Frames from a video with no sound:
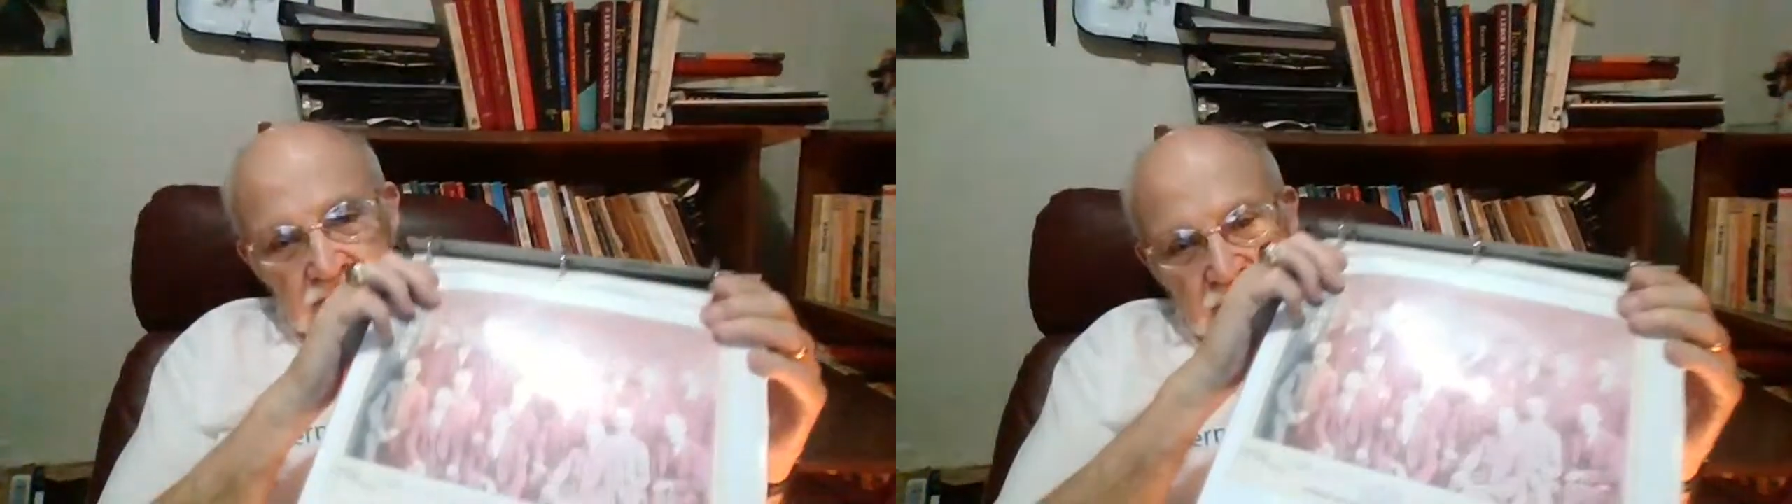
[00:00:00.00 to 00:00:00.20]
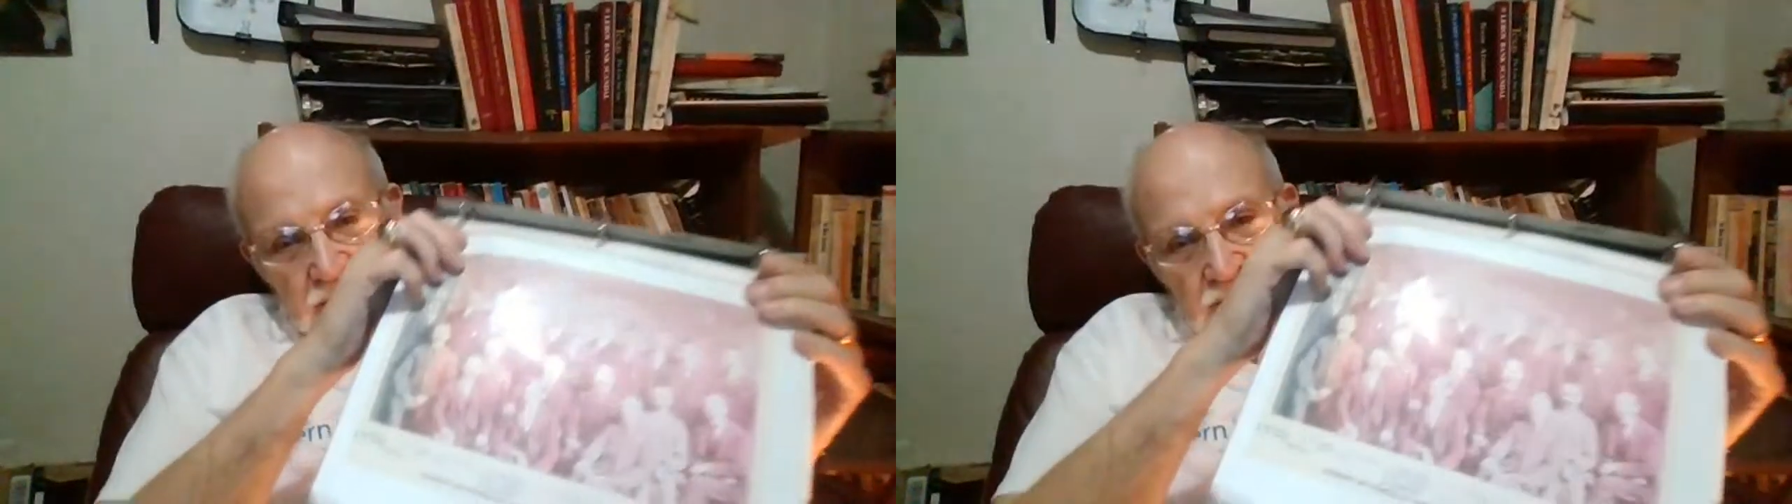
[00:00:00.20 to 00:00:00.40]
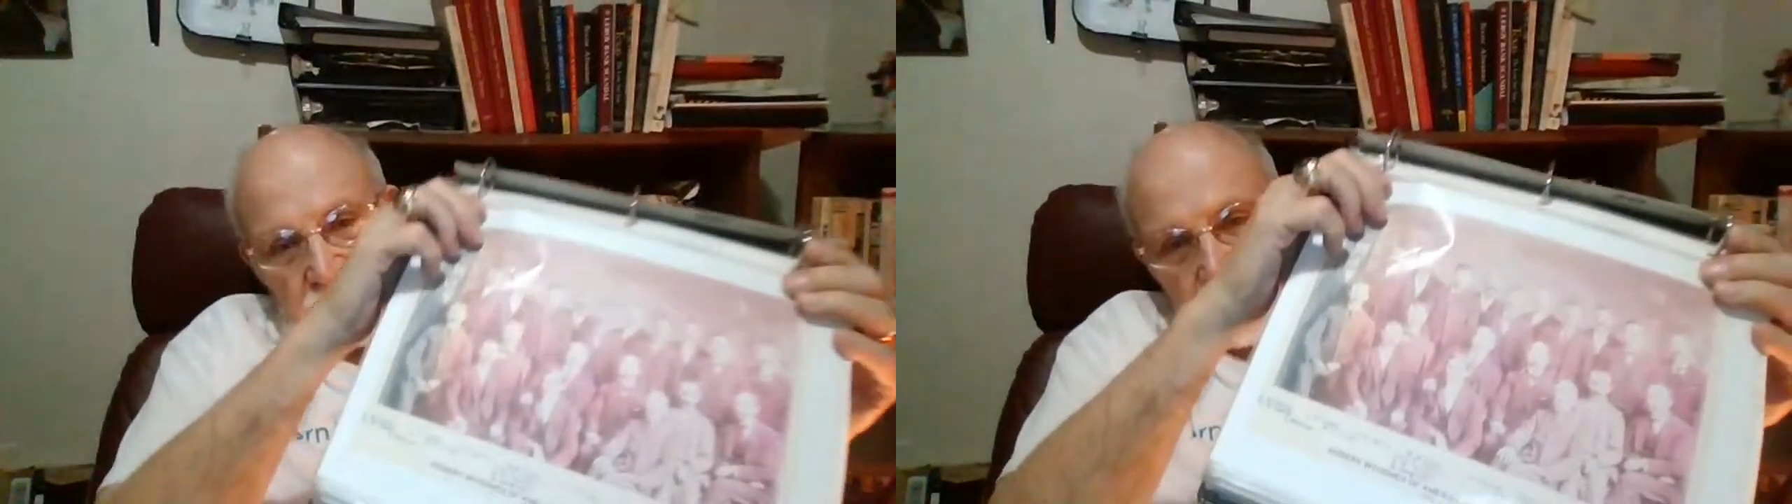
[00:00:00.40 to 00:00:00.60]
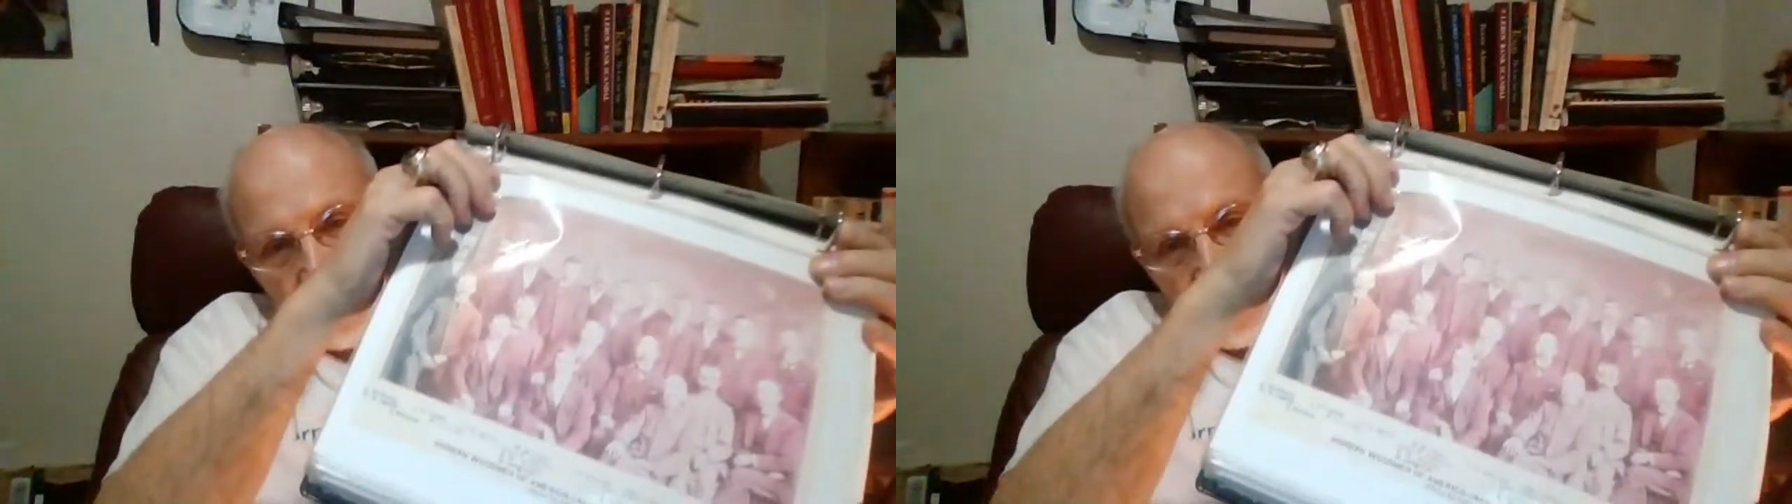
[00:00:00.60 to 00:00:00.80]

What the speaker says: There's